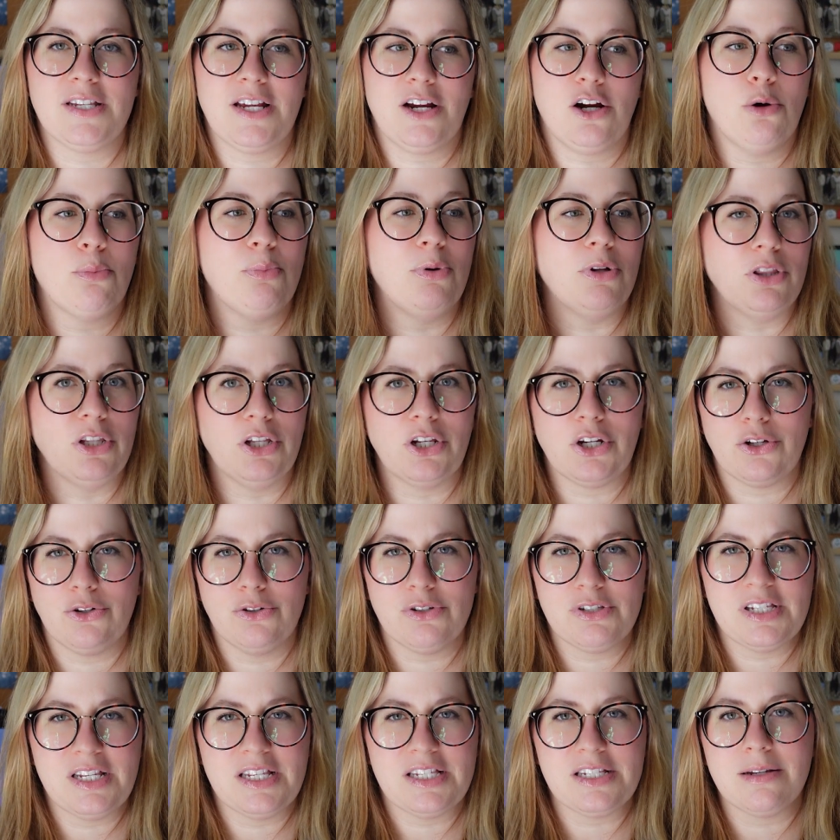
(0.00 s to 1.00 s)
like our
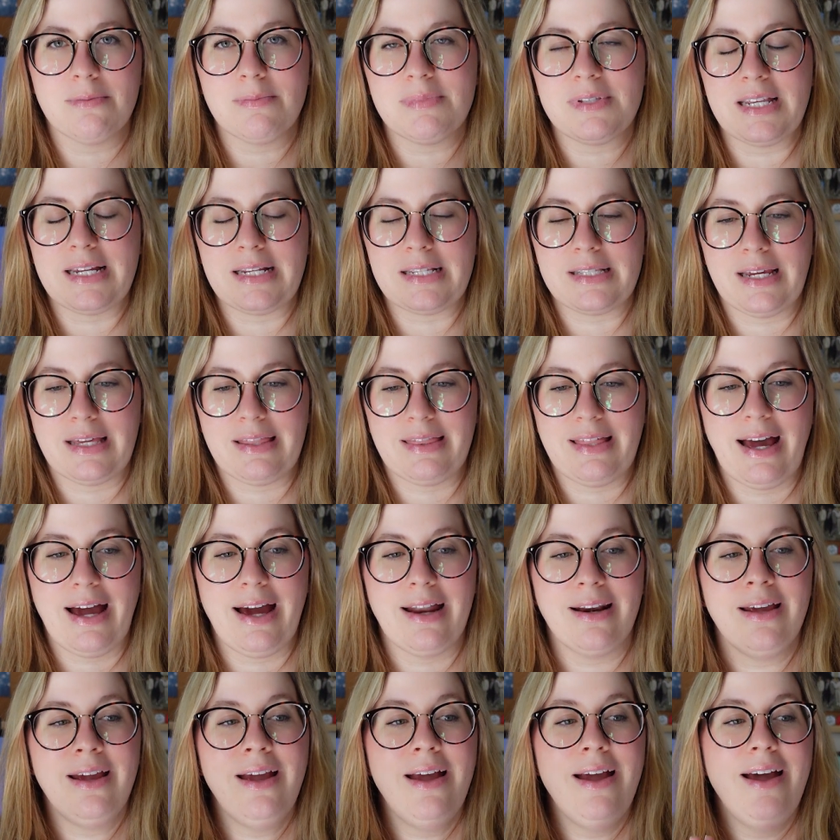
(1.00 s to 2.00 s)
political systems, things like
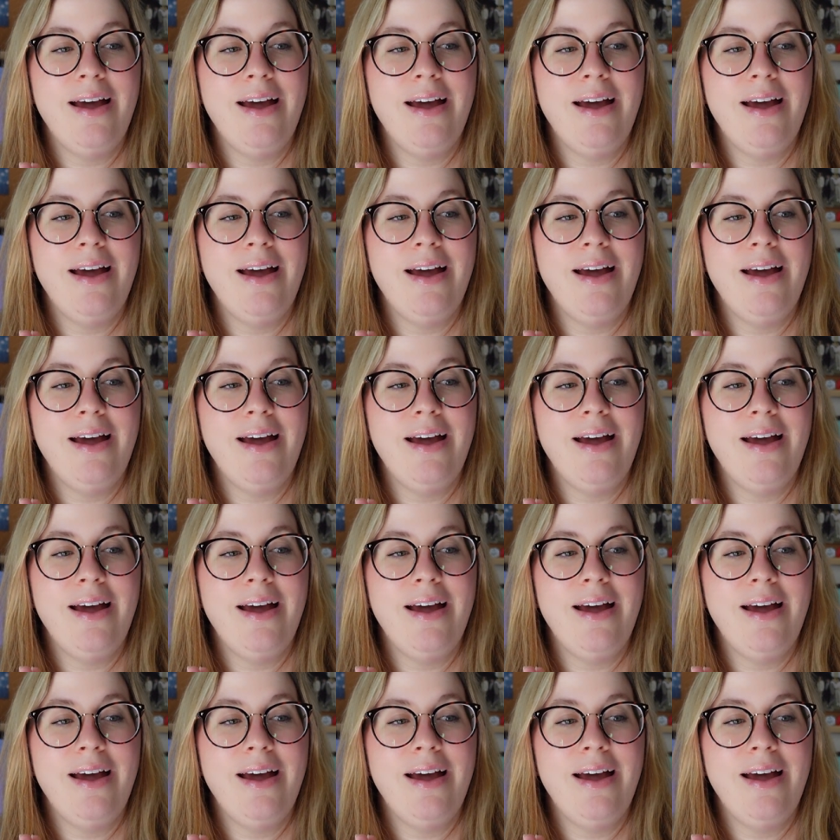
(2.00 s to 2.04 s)
that.